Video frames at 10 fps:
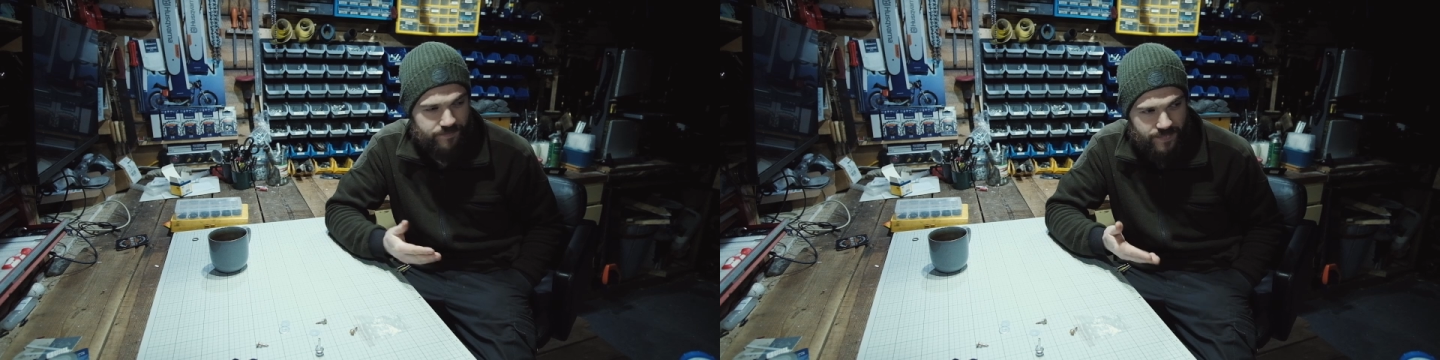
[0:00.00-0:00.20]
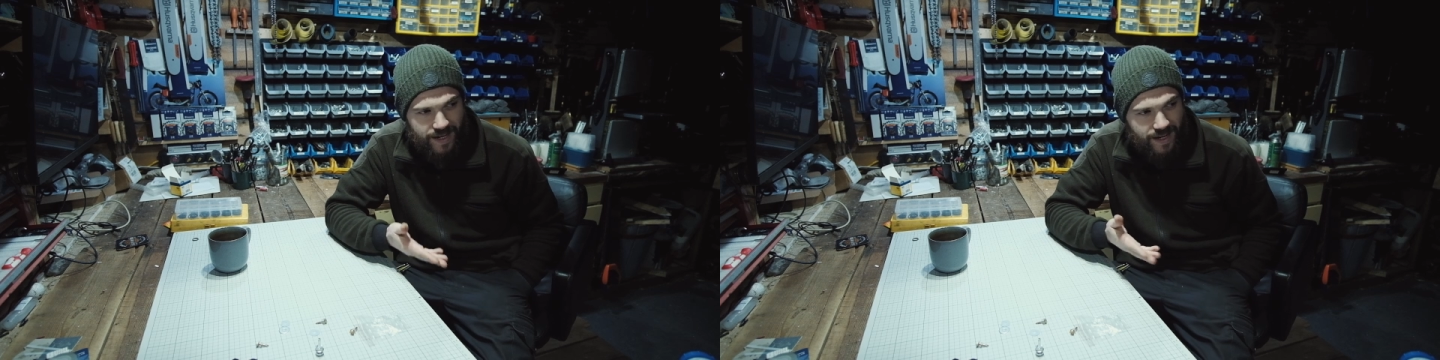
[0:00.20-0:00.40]

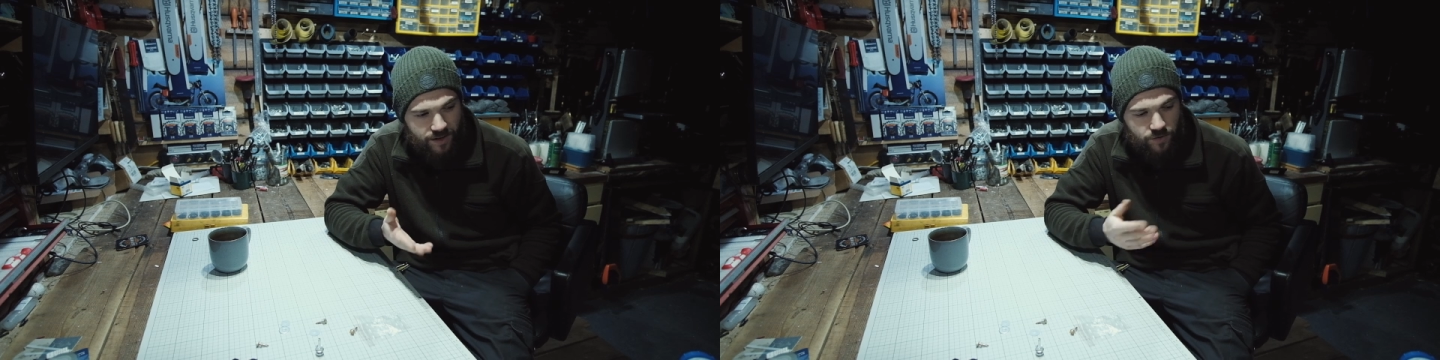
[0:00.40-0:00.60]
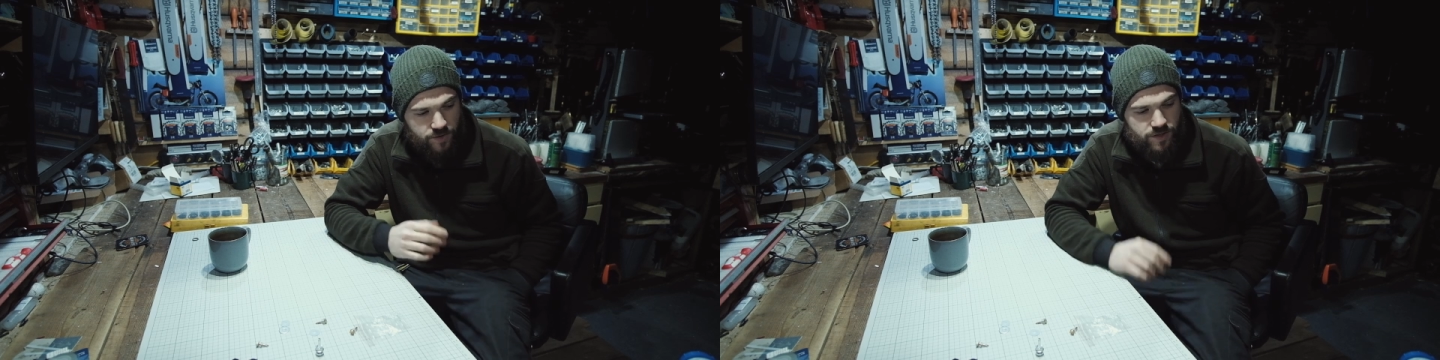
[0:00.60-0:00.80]
It
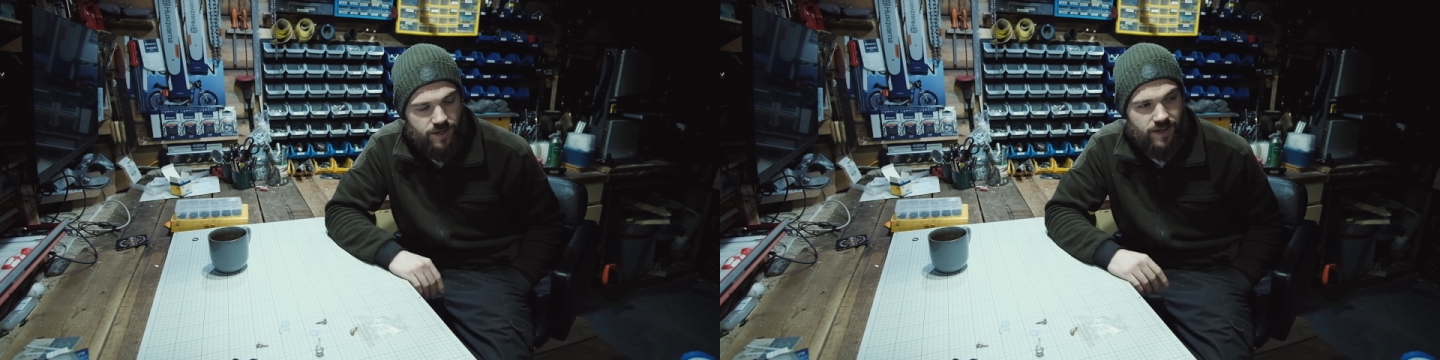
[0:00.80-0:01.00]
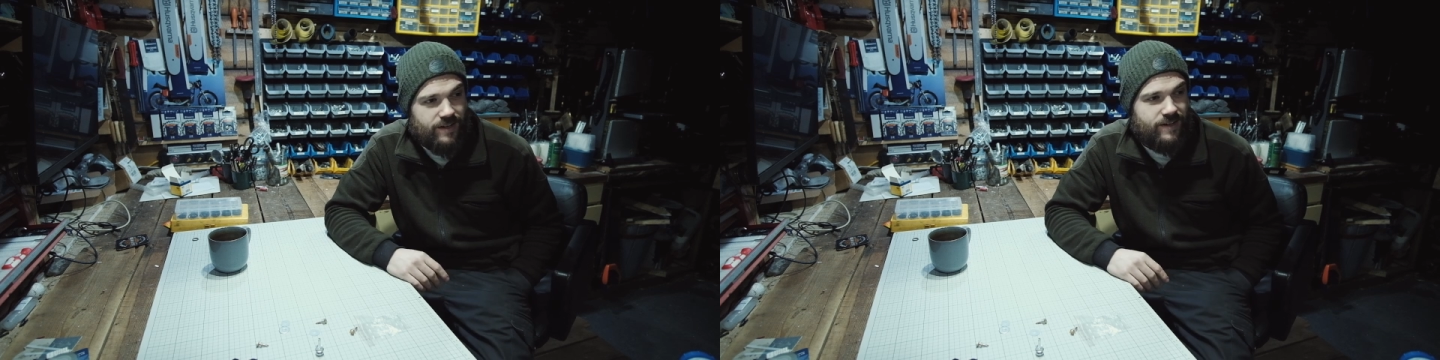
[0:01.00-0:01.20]
looks
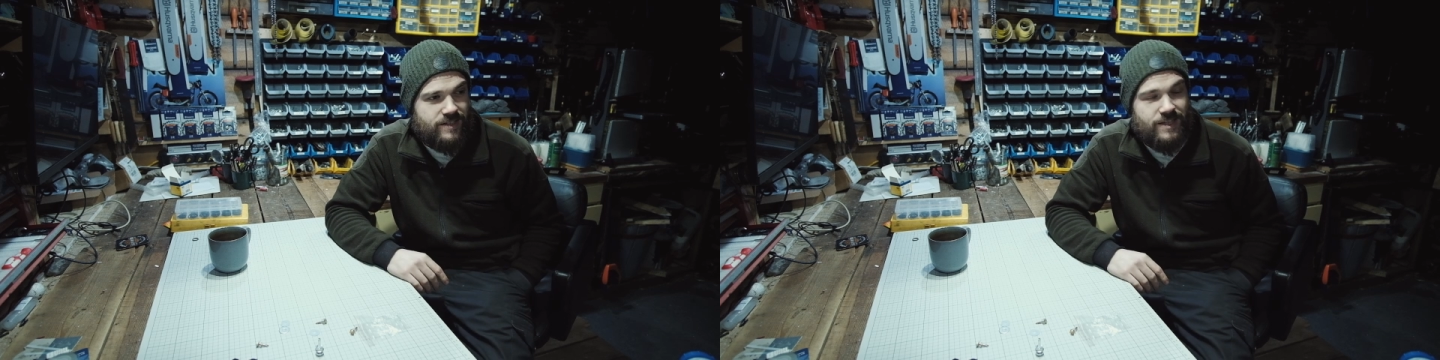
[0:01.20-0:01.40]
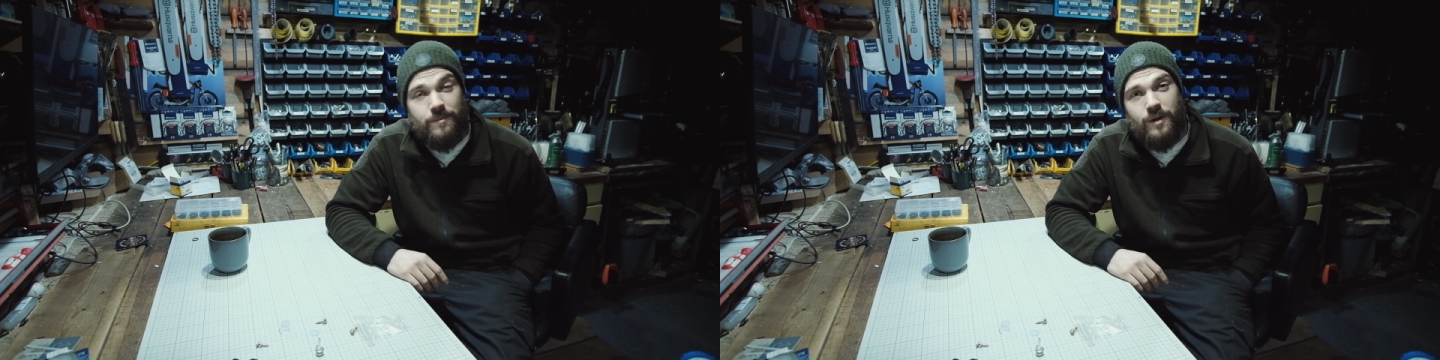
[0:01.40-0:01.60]
like a
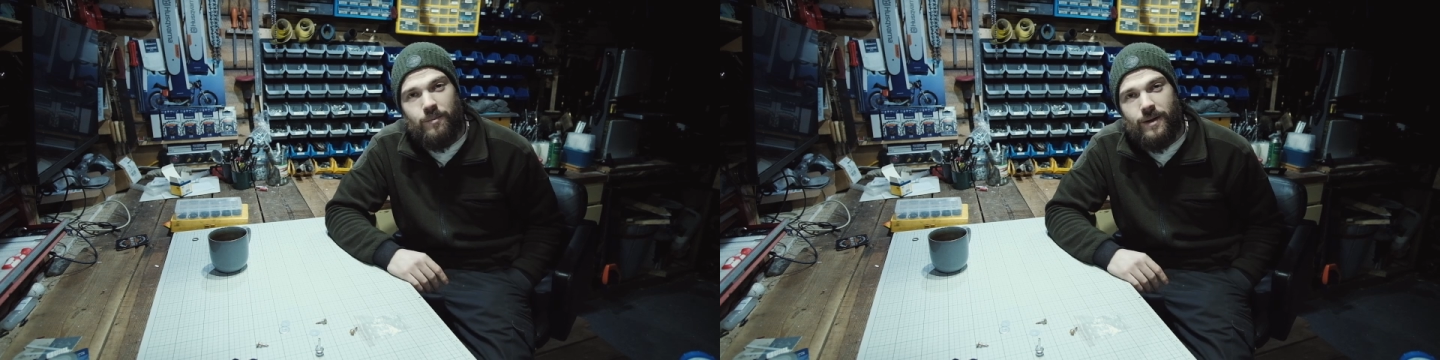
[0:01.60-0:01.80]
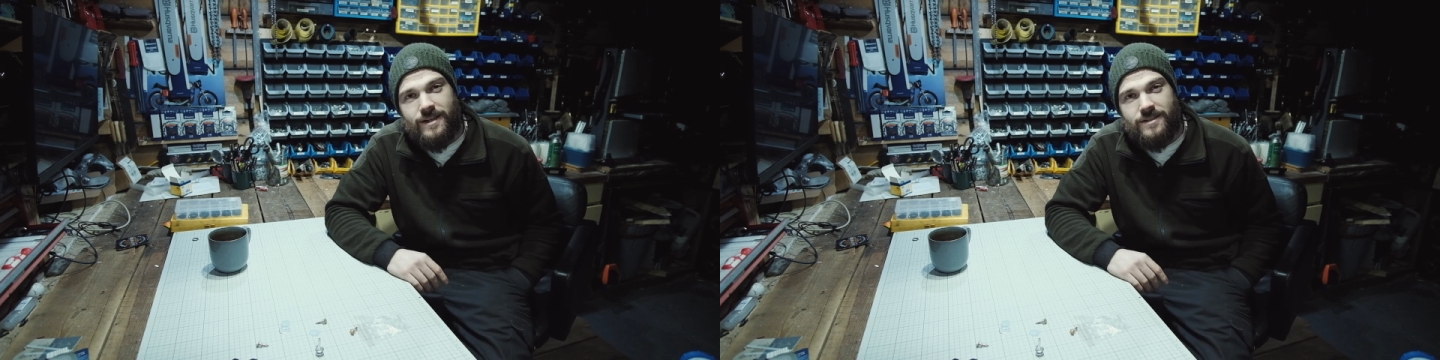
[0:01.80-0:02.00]
similar
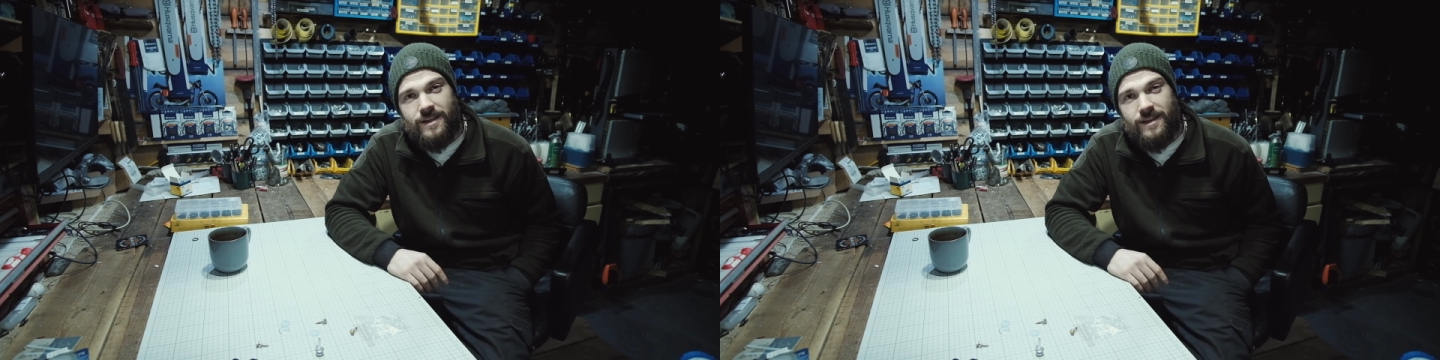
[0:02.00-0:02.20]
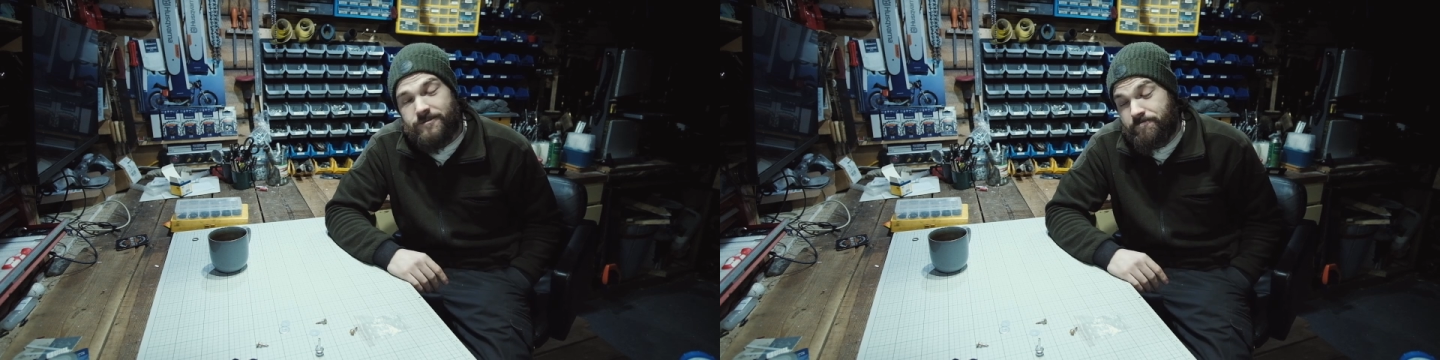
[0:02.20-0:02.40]
plastic.